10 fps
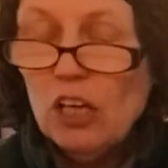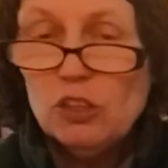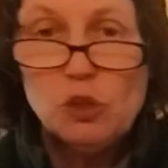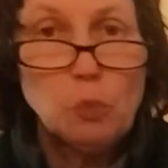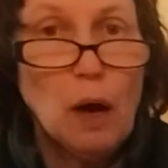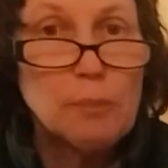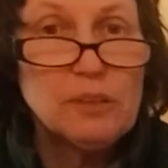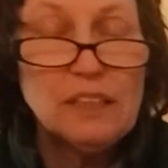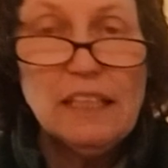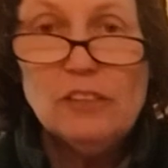Swap
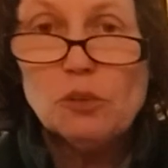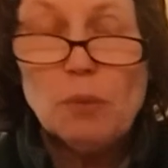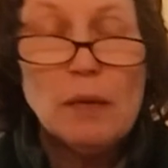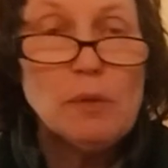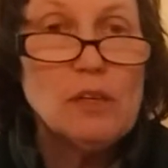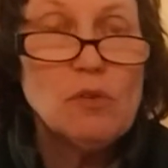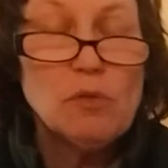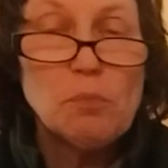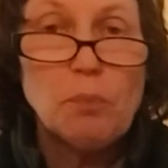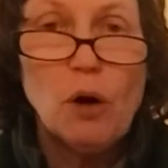seeds, or maybe
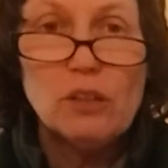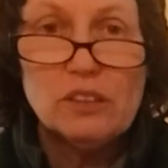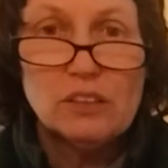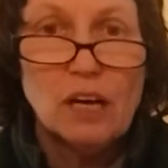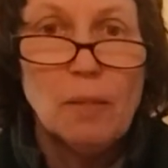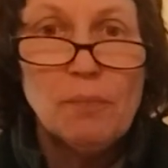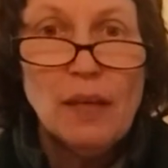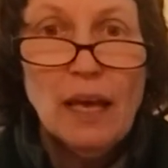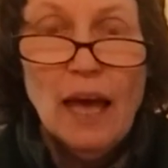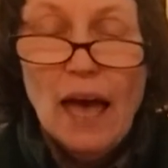even bought some
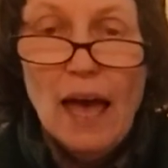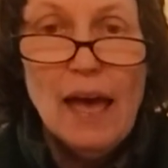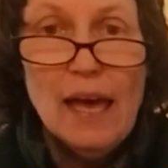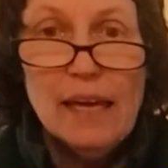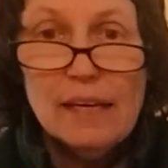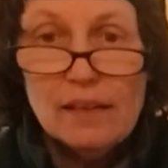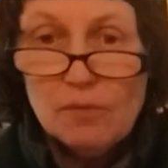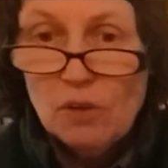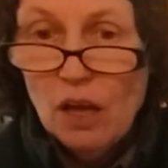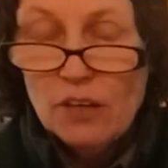and
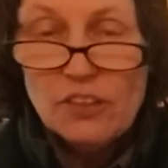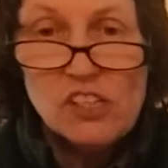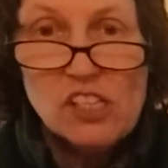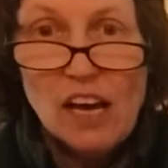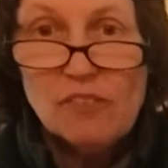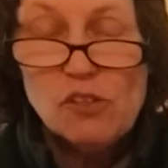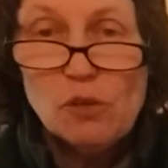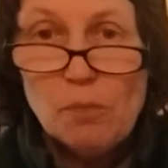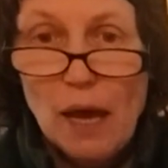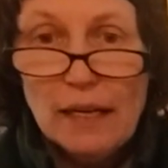you just have
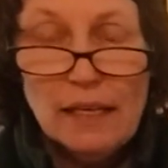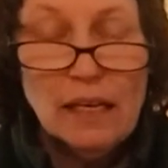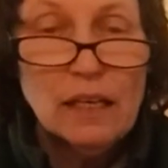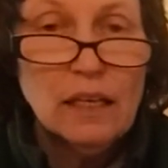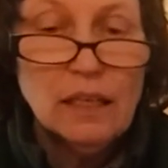too many.